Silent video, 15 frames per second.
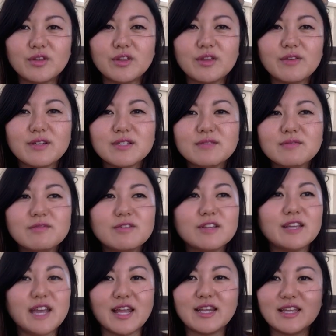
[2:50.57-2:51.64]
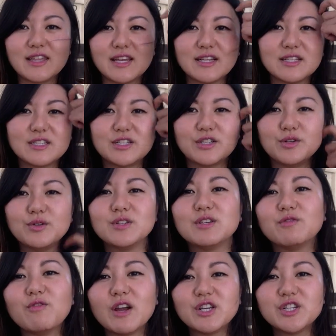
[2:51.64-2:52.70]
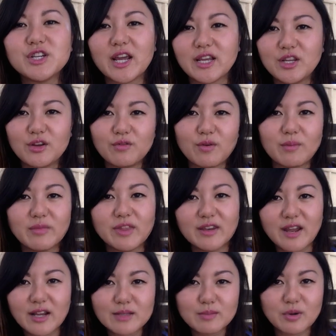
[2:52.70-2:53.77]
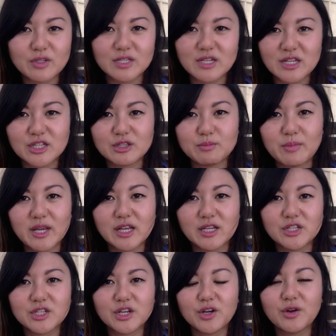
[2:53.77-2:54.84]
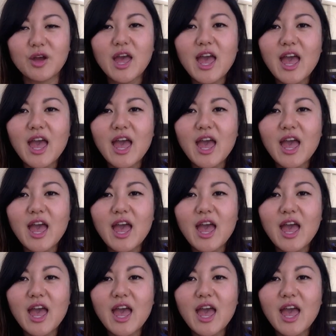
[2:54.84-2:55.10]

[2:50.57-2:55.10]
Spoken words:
there isn't really anything to differentiate you from the next person you're speaking to.